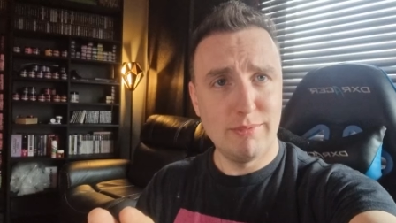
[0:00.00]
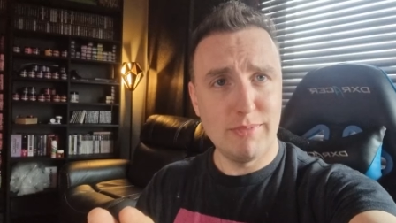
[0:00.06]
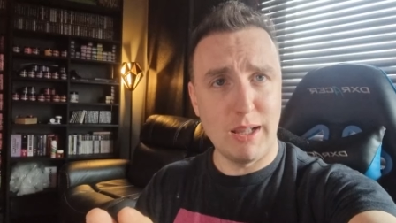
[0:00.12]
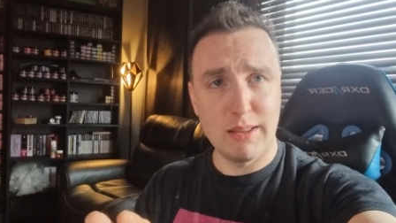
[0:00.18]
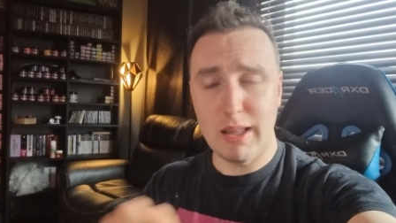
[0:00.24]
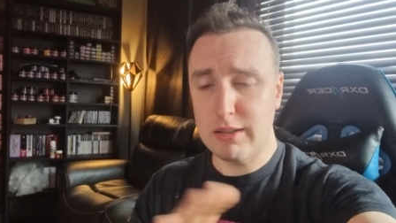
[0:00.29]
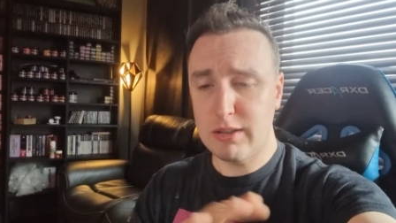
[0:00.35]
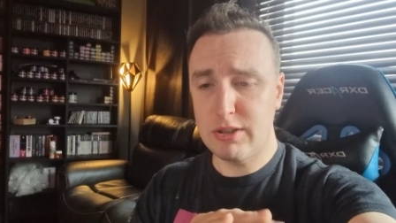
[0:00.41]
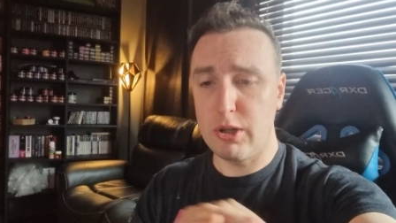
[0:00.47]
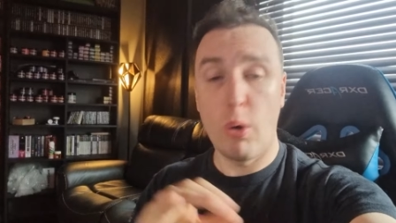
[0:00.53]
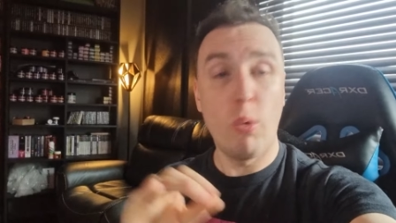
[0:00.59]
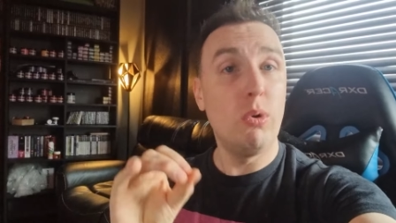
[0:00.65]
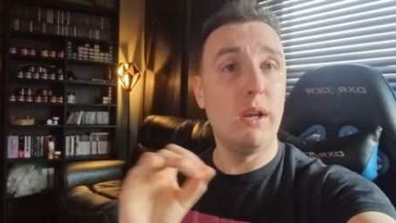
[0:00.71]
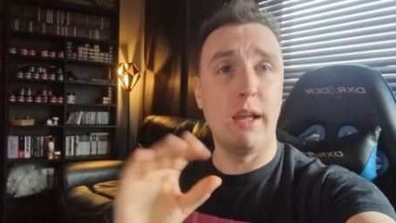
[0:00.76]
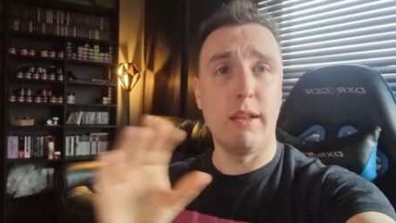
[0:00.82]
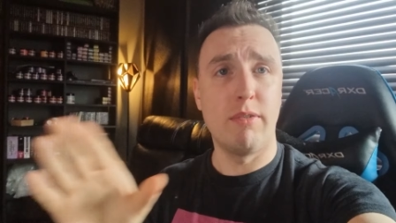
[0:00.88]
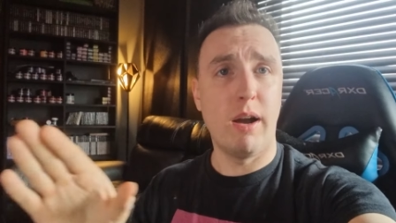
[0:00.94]
And that's the
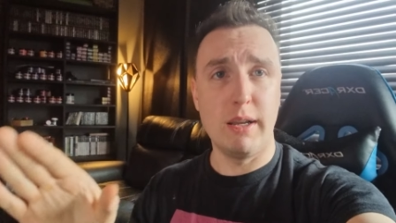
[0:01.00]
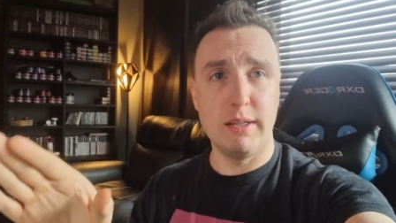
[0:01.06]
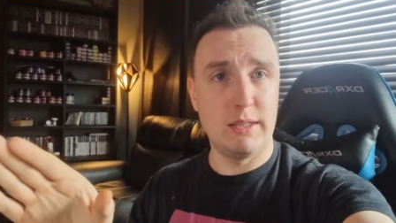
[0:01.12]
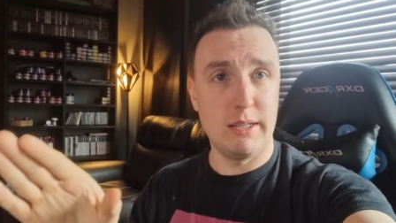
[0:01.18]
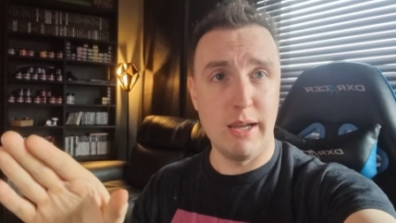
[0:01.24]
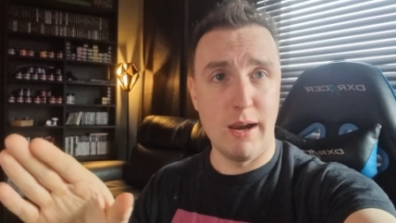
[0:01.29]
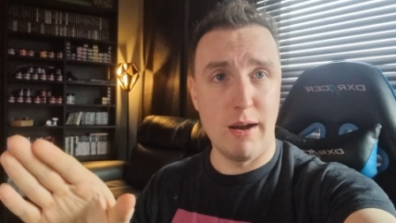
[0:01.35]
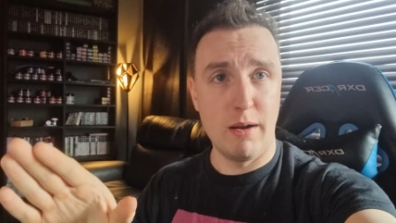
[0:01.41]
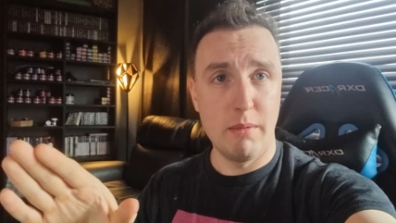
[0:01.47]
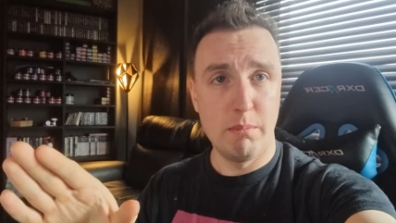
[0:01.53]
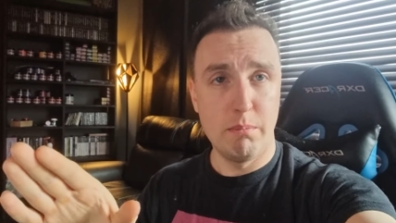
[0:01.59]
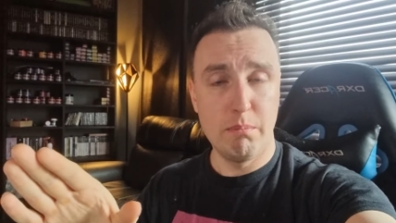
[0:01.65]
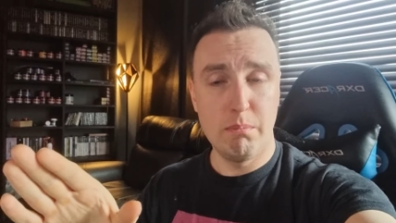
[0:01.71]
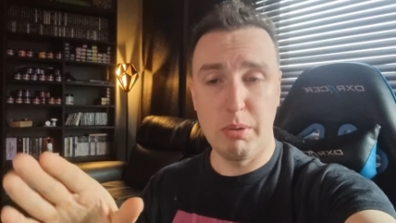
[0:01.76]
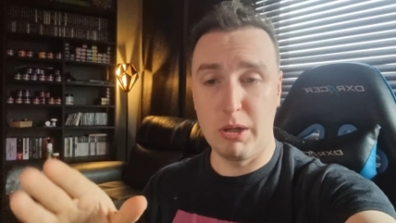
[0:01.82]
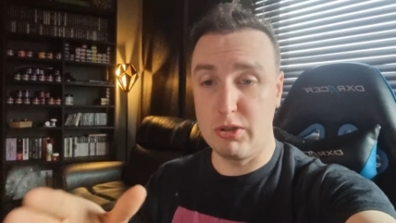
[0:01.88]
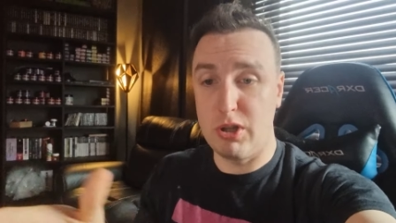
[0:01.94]
only advice here.
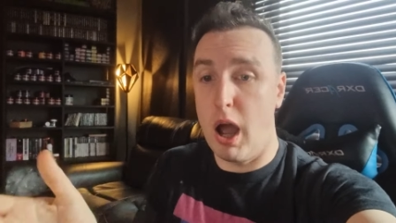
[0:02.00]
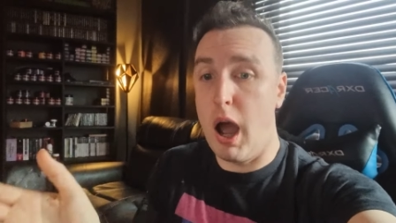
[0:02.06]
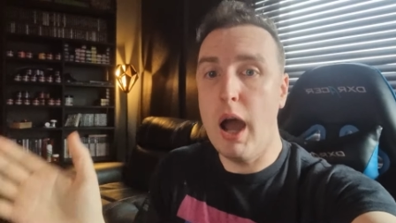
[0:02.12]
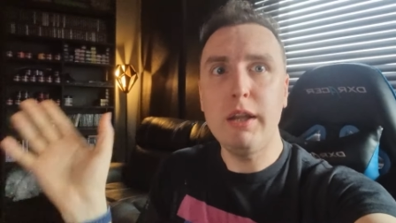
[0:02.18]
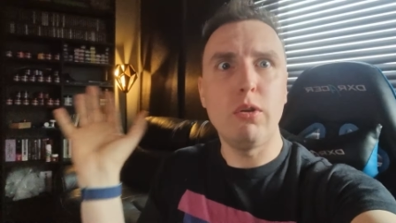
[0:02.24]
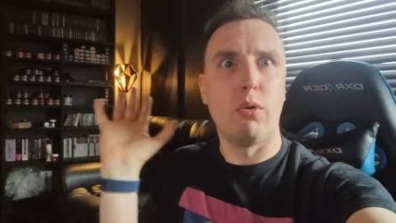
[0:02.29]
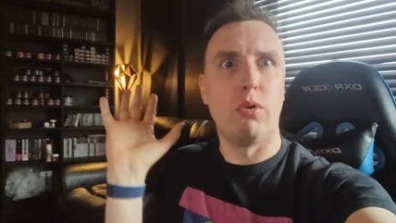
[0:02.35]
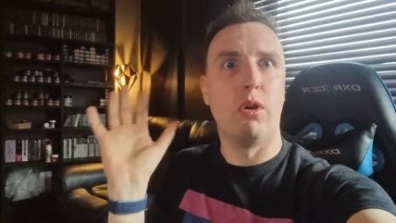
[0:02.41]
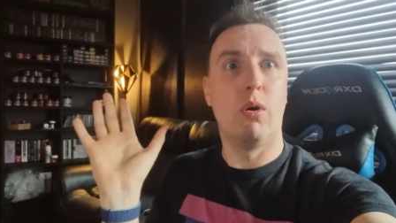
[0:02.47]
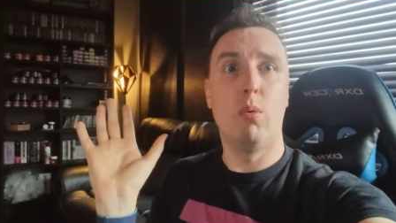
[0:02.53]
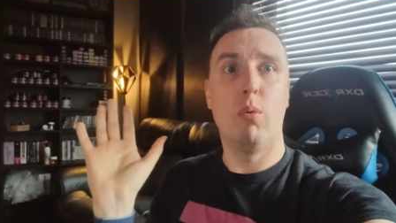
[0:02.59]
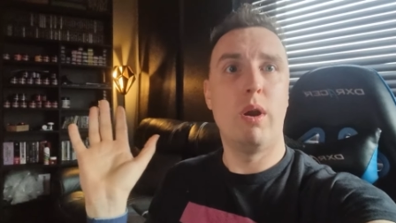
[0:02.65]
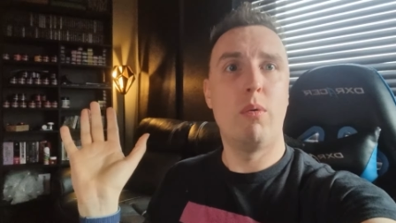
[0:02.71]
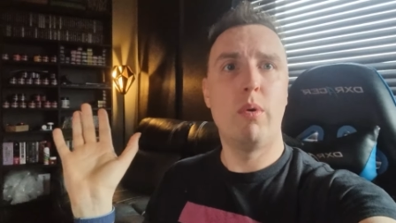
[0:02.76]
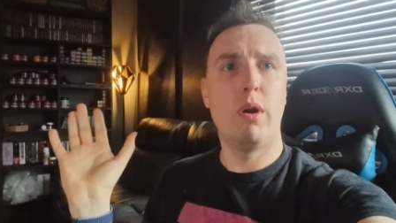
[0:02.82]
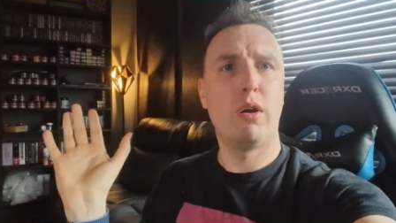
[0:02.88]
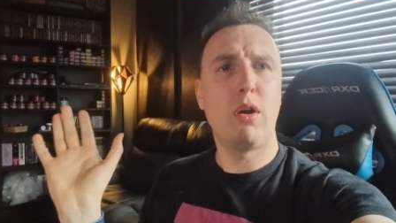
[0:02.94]
Because I don't know
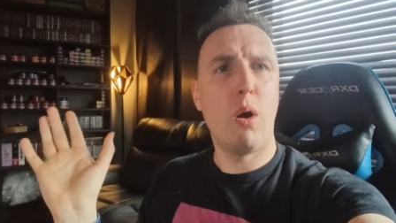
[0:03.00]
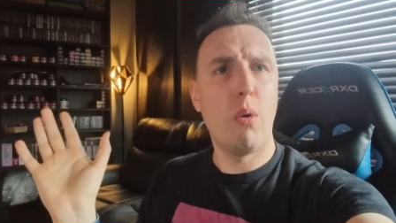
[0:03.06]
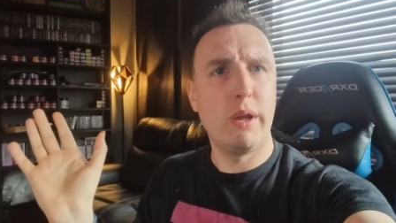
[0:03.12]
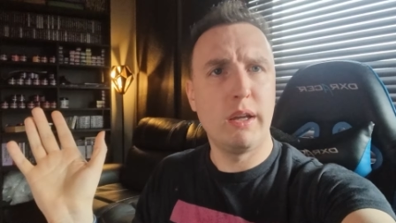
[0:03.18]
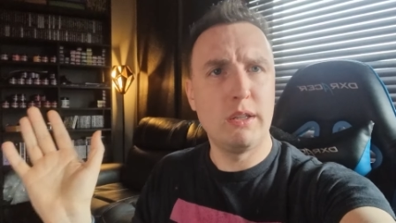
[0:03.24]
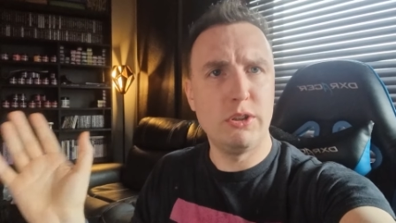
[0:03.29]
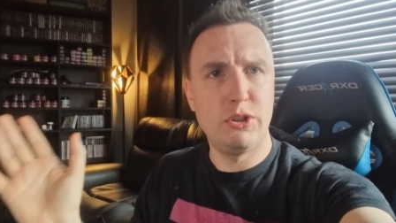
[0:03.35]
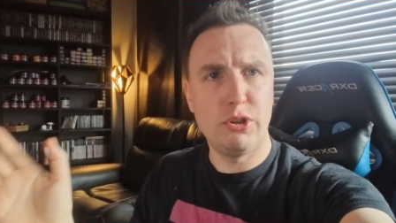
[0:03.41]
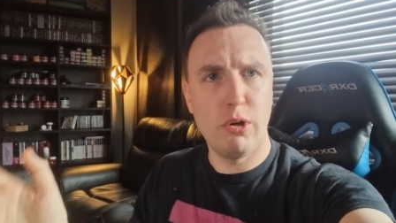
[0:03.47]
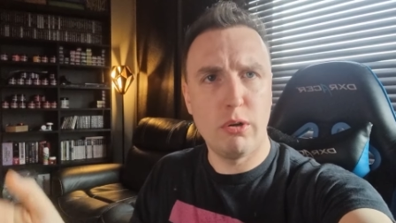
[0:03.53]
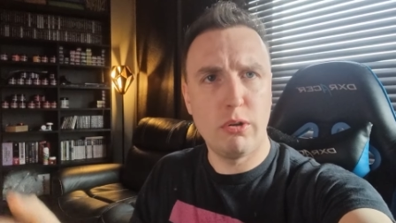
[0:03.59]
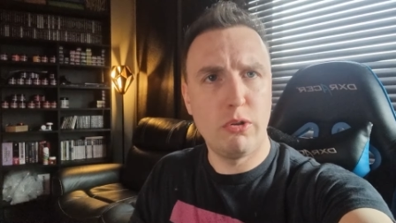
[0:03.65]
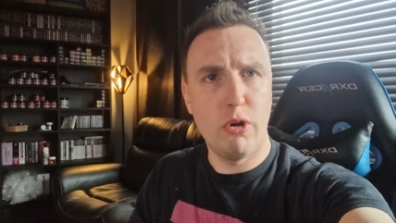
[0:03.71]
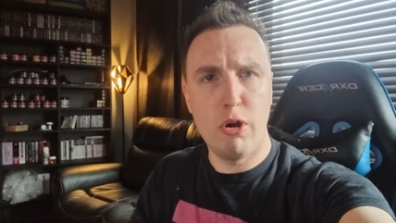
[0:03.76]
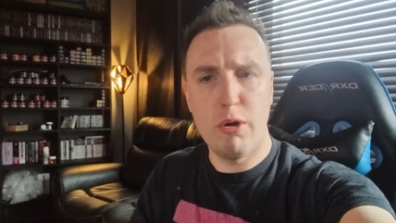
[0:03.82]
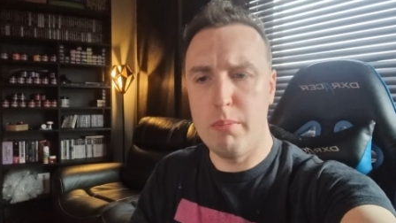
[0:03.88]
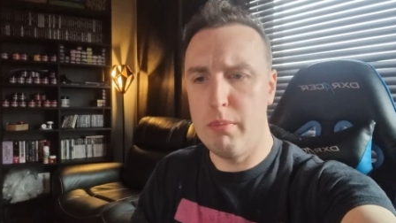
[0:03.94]
where we're going in short
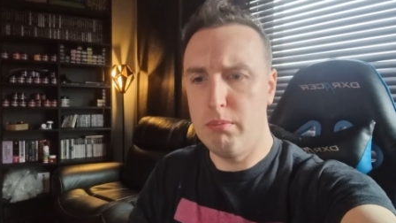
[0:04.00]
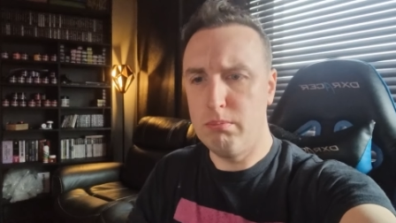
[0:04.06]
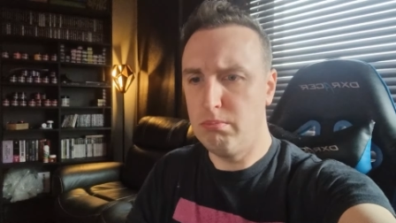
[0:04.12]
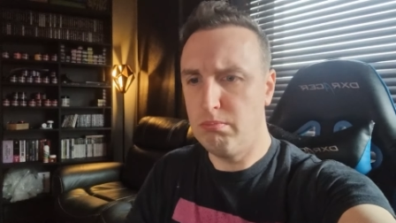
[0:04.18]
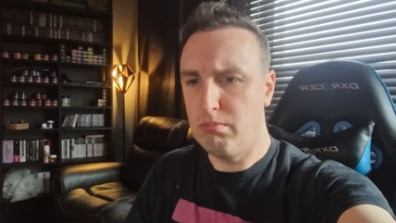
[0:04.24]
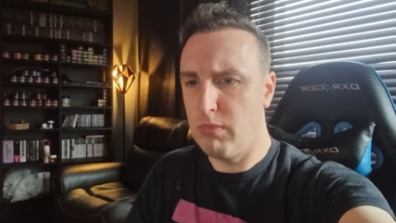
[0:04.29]
term,